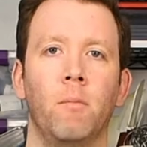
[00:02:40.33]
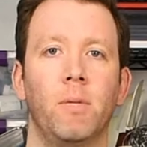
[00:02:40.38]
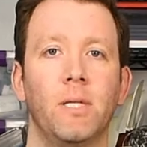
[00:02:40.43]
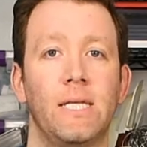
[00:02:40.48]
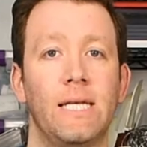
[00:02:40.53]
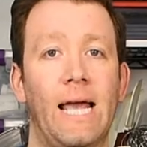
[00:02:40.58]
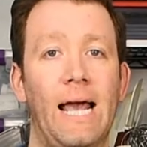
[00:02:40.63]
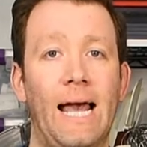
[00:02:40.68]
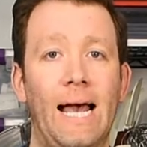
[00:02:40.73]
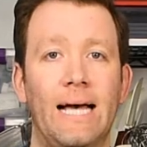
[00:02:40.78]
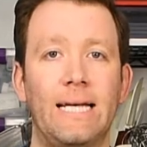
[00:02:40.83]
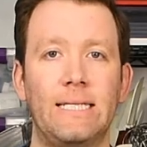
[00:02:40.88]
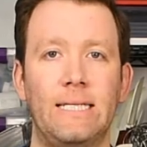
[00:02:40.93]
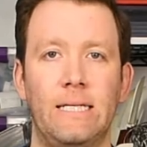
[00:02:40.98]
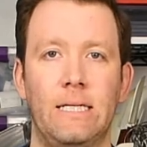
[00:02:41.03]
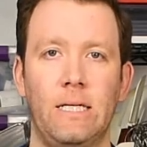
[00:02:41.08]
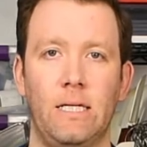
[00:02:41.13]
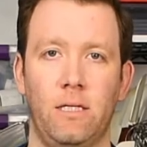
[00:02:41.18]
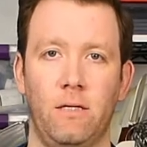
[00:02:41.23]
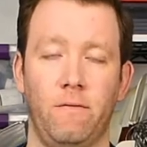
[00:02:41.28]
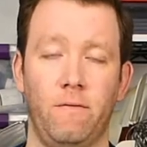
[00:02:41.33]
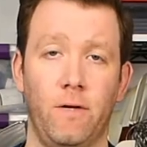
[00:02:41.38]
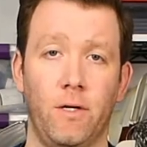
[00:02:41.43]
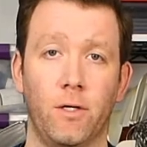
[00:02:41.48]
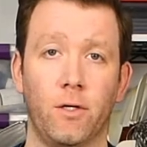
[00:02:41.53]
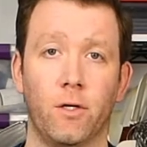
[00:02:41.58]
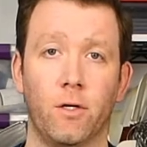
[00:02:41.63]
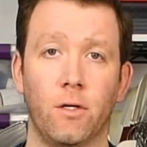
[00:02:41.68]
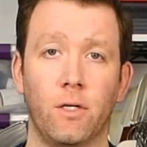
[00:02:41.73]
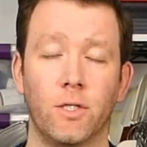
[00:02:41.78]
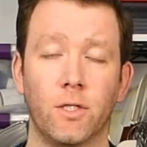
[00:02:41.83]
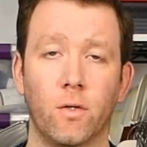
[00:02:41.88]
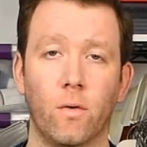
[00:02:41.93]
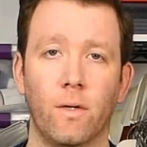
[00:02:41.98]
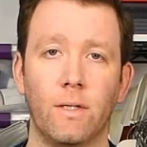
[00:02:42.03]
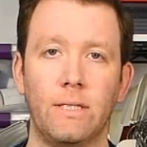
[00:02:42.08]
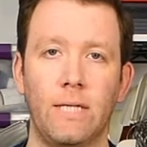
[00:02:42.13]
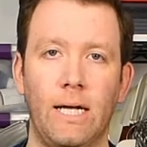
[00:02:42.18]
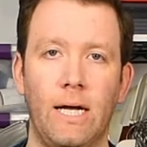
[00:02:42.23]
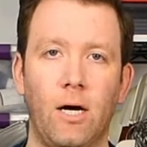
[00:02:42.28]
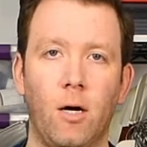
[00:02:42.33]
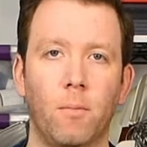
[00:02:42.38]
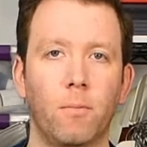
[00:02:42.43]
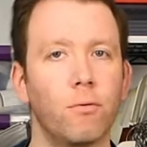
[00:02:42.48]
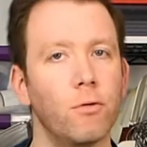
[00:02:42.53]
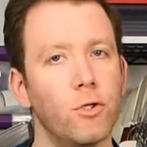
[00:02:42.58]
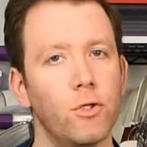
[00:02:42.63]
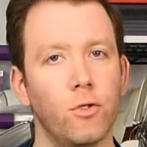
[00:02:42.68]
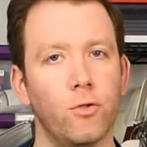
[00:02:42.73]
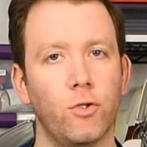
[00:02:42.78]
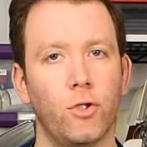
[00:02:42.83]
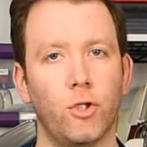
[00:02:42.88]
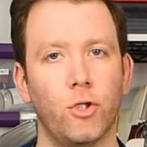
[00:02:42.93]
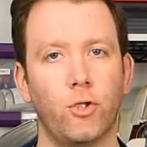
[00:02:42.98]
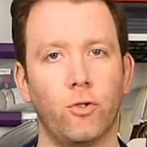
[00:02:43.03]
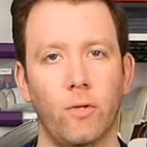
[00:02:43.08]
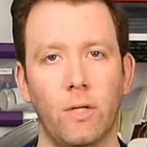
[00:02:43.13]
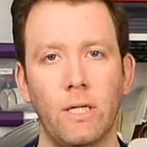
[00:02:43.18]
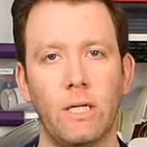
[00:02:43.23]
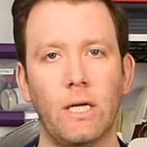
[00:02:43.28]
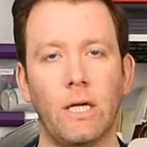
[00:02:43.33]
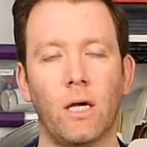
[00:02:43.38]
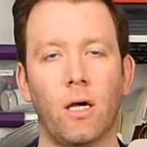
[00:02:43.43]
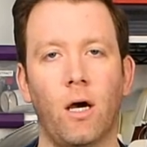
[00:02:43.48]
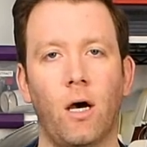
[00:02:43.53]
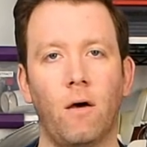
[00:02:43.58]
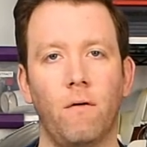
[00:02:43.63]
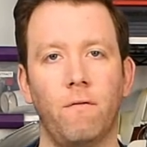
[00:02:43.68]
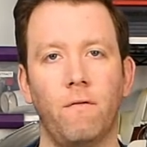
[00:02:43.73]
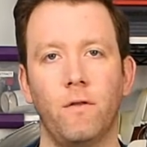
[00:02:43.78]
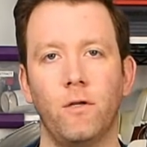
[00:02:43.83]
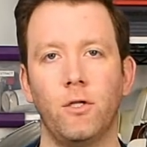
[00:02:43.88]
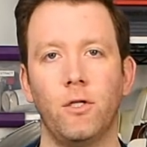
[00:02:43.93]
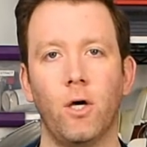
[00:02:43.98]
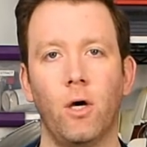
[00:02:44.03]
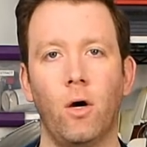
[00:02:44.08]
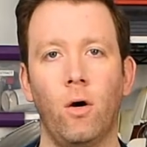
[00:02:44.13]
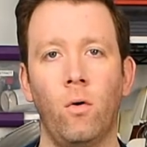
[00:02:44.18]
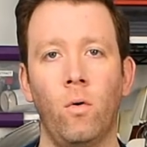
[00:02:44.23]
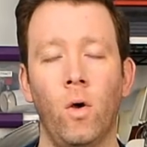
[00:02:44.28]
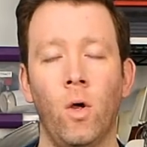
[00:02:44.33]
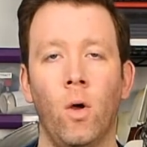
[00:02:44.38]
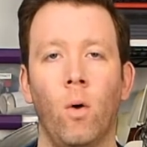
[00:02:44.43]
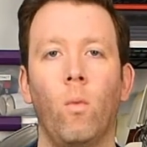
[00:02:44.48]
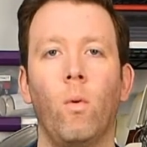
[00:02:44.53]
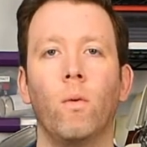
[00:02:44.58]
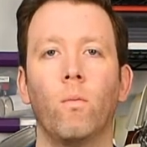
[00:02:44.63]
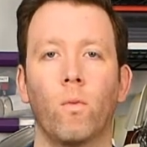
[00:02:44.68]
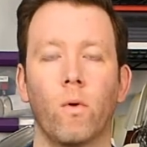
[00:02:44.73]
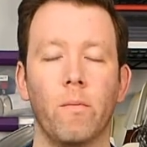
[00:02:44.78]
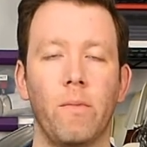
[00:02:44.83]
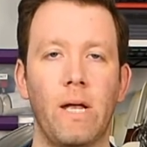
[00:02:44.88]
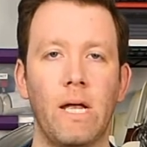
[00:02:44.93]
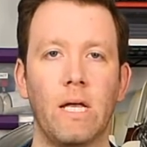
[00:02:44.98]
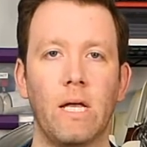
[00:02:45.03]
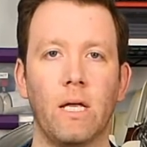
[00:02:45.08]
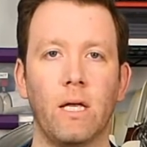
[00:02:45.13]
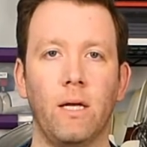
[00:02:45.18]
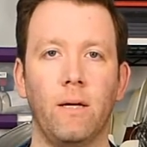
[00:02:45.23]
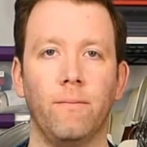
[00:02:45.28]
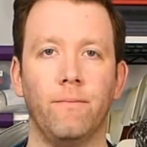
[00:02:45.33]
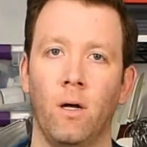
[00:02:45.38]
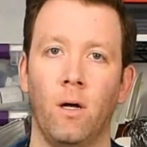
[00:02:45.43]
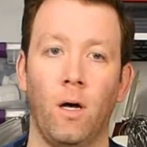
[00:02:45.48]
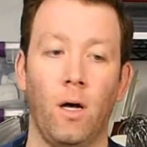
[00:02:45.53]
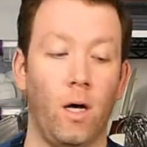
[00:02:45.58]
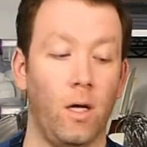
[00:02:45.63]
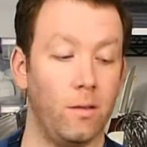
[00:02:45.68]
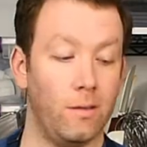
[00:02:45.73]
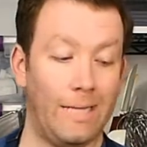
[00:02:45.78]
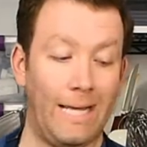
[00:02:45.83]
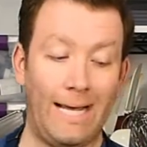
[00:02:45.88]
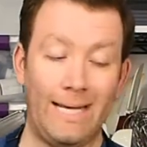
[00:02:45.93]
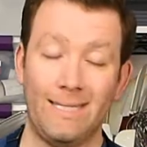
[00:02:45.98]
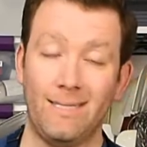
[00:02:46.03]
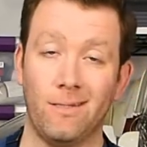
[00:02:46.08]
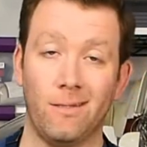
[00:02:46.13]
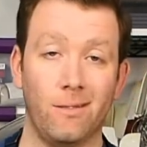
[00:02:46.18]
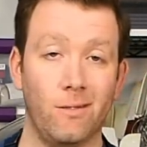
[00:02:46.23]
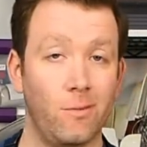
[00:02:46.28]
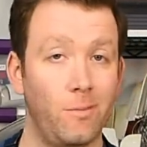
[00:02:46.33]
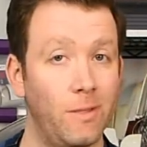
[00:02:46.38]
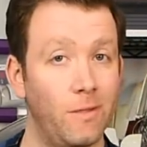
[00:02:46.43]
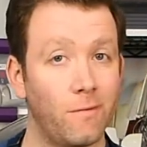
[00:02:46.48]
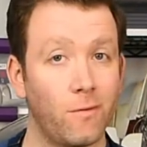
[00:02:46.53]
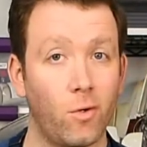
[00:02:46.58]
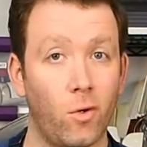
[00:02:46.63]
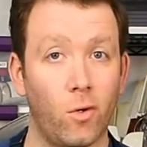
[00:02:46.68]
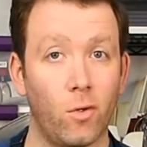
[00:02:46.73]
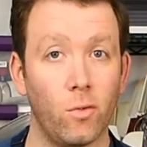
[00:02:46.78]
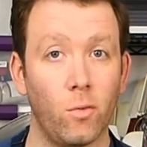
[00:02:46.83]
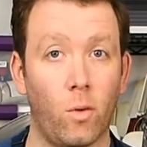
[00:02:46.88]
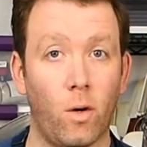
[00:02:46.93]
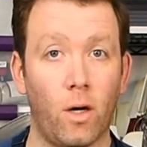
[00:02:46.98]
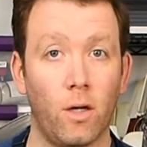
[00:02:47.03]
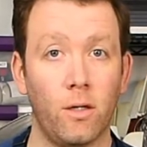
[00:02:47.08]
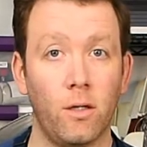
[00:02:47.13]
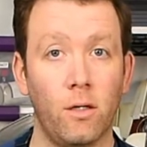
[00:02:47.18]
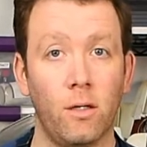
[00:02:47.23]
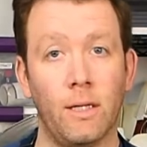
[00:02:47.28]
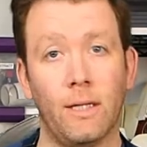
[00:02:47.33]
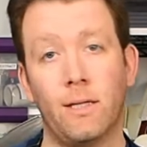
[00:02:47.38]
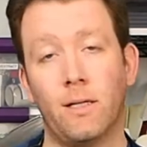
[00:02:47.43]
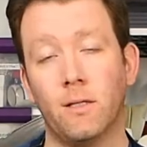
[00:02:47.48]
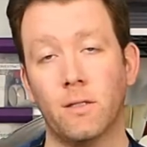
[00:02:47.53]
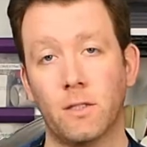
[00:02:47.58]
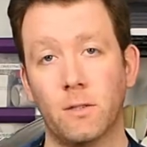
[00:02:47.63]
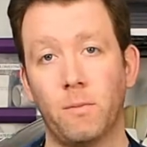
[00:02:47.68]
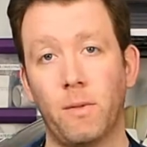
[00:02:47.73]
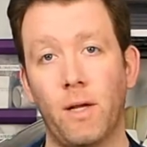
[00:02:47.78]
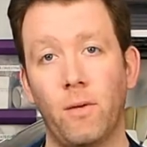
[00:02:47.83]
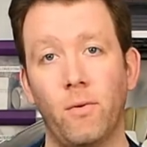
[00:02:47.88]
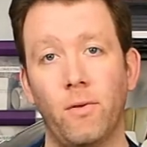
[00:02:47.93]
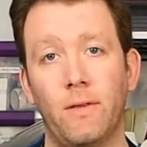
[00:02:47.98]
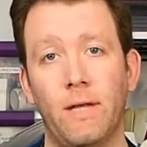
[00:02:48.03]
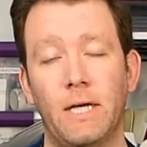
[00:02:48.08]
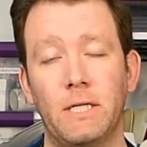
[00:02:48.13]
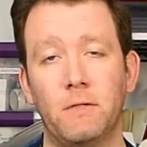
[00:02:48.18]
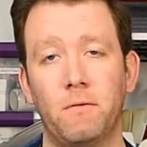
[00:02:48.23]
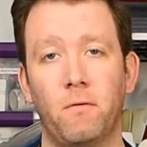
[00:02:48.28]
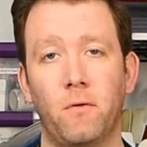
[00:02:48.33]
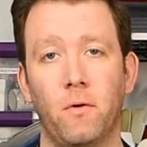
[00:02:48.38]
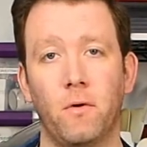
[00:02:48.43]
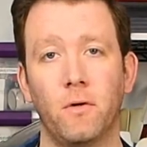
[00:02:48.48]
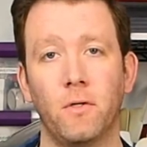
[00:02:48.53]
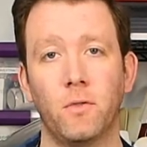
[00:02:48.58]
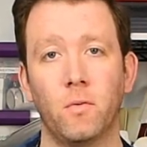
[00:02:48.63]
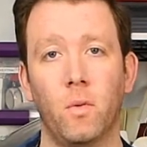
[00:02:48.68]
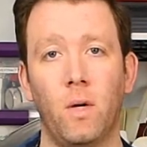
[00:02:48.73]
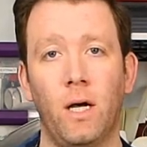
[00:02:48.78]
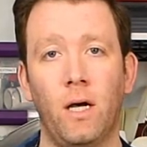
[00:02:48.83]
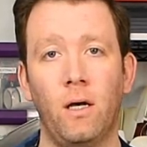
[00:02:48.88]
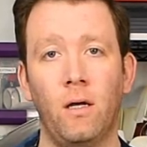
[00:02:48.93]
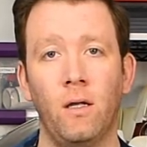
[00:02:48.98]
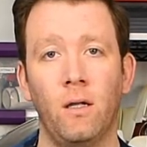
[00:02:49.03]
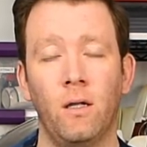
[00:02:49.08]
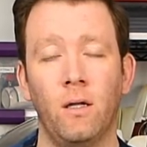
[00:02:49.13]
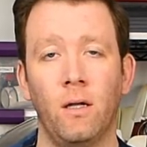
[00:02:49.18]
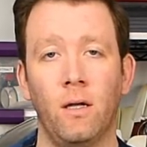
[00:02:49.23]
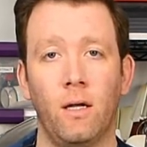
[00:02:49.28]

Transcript: But the acid in the vinegar is going to help reduce shrinking of the dough when we're baking it. Last, a little bit of cold water, and I'll explain what that's for as well.